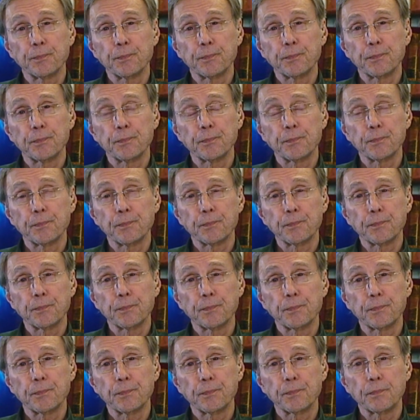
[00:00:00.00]

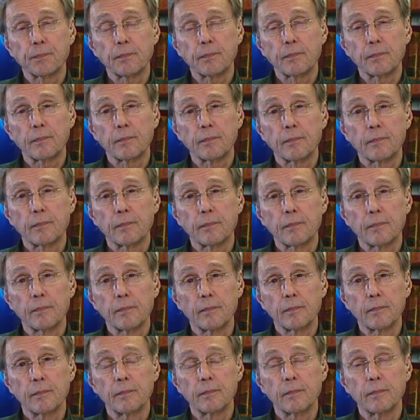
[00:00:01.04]

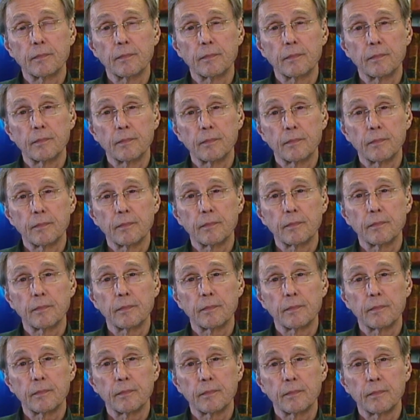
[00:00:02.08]

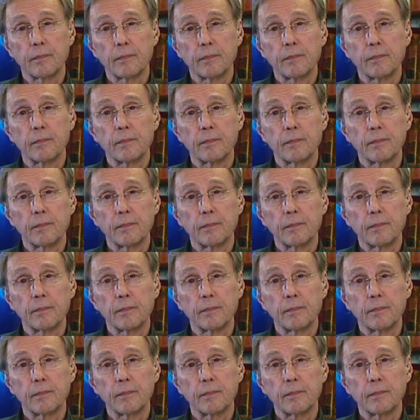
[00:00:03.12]
This person isn't speaking.